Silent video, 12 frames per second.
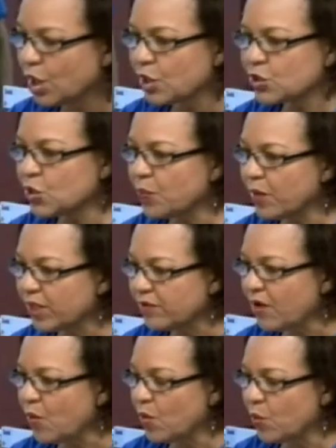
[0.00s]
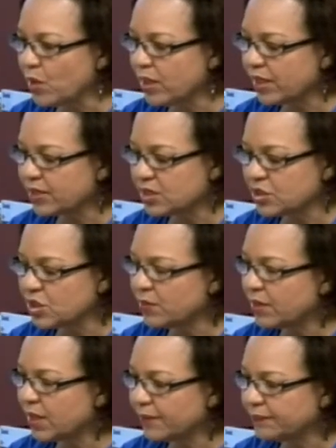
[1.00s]
So part of our work is
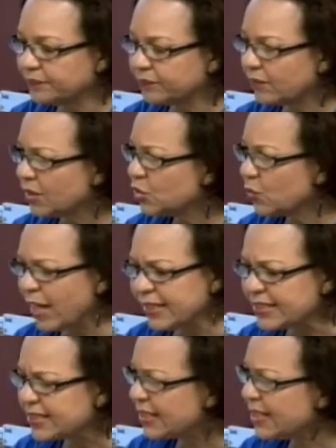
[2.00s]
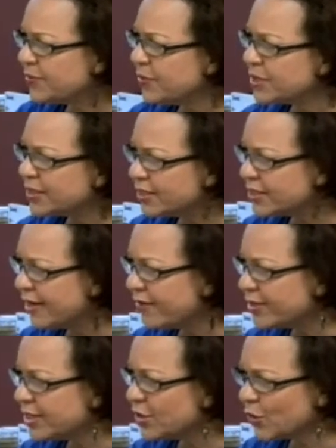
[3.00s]
determining, do I need to send this person to
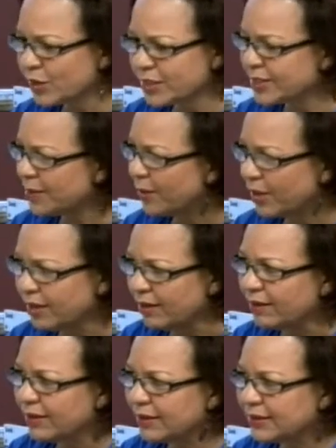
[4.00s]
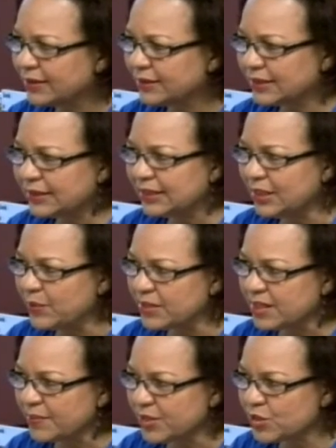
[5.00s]
therapy to talk to somebody to deal with
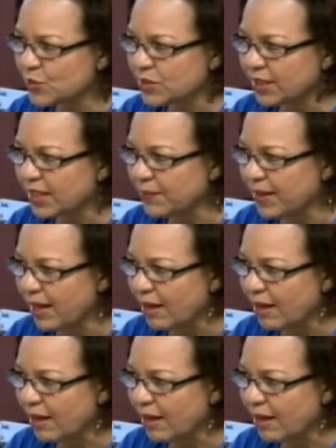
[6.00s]
some issues that they may have?